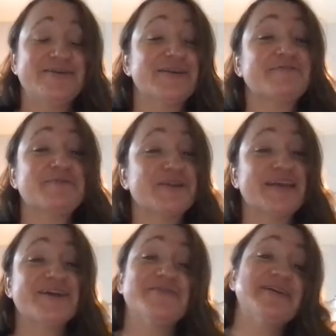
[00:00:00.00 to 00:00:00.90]
not everyone
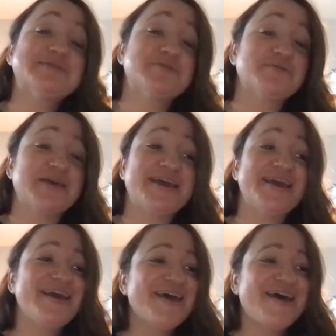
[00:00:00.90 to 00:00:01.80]
agrees with me.